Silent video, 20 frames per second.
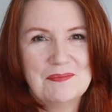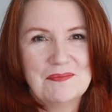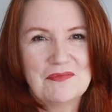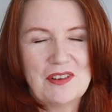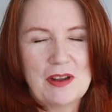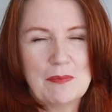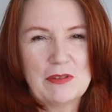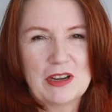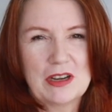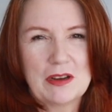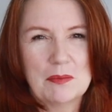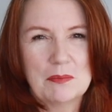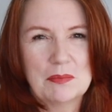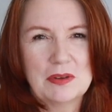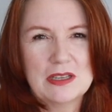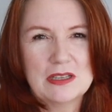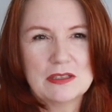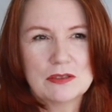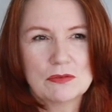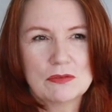fabric
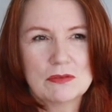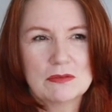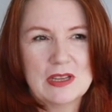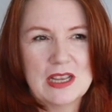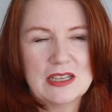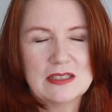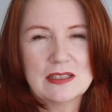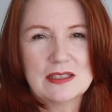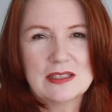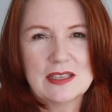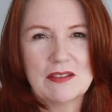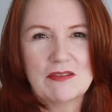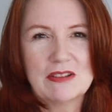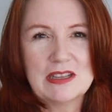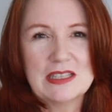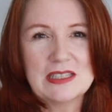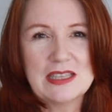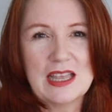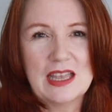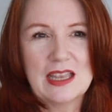companies will
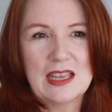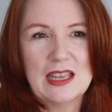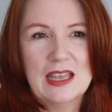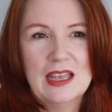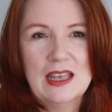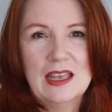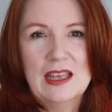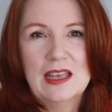necessarily say